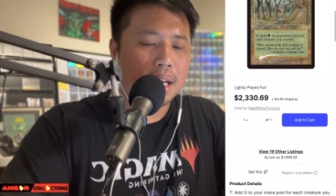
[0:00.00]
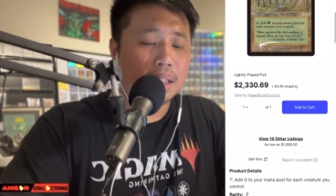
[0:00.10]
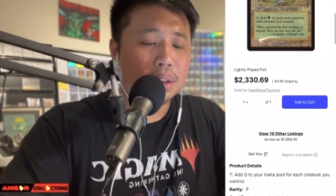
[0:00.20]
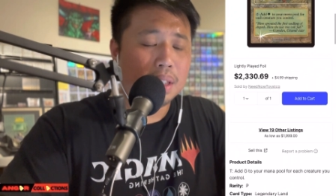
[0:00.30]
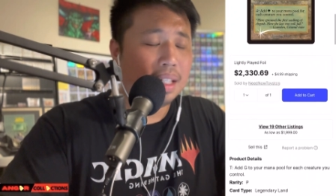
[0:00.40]
I,
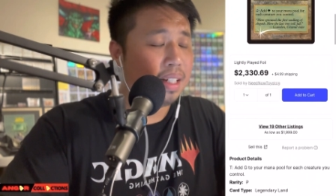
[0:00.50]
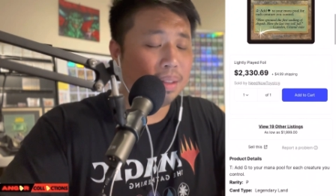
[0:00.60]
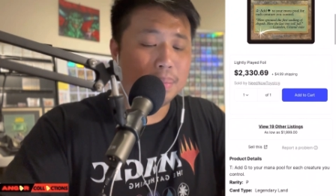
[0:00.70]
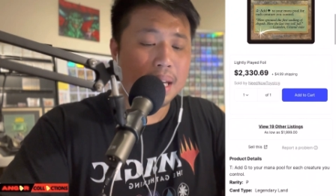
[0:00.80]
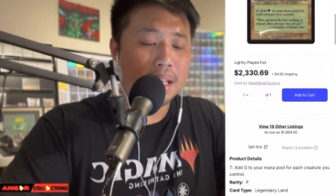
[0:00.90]
tra-
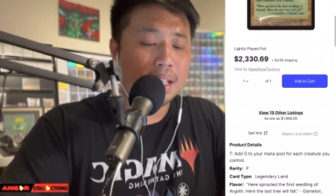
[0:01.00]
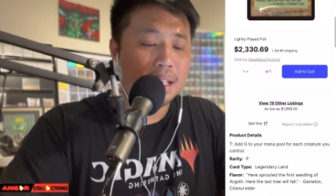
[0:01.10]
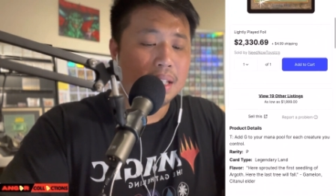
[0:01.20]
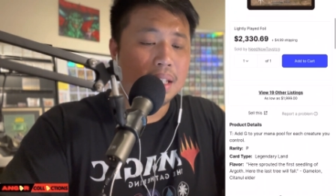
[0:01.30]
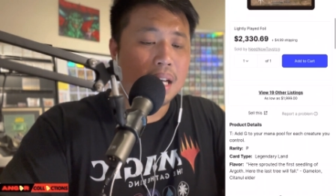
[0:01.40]
man,
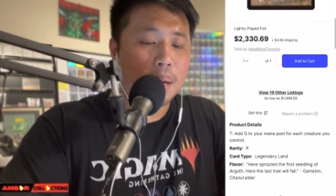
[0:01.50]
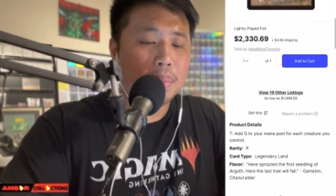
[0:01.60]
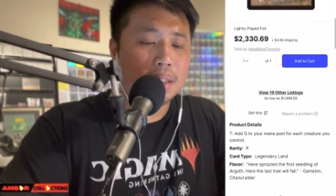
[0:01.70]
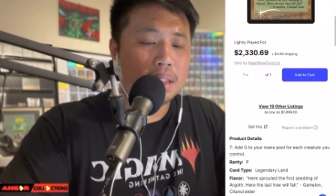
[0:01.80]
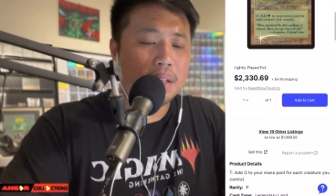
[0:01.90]
I missed.